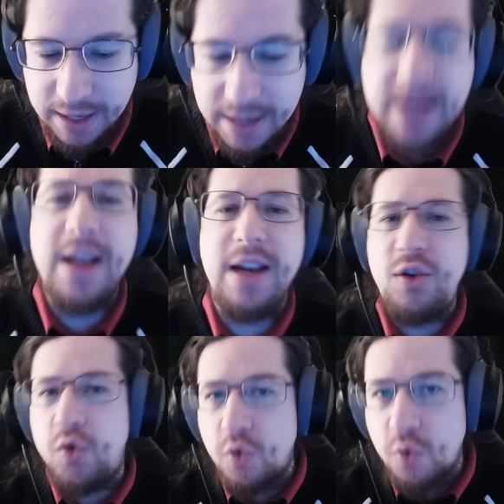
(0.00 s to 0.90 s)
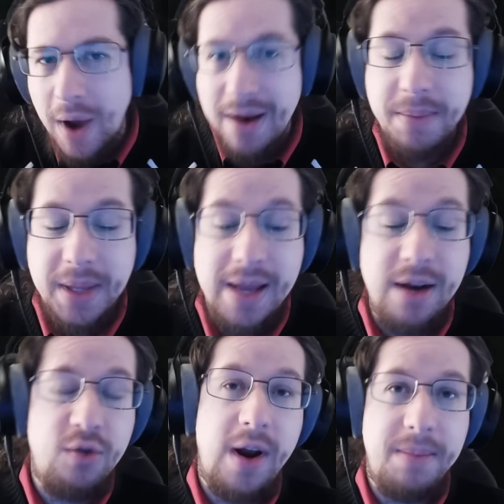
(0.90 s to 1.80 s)
It's an incredibly
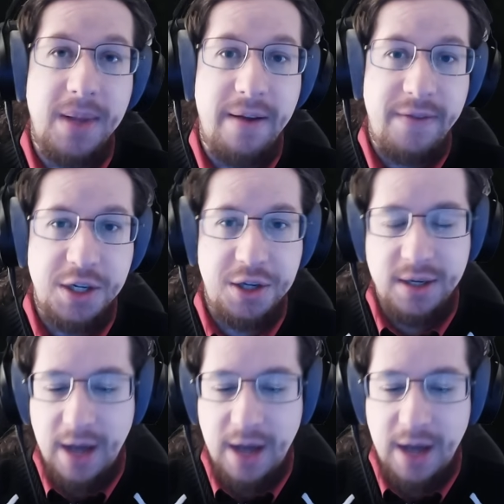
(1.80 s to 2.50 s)
efficient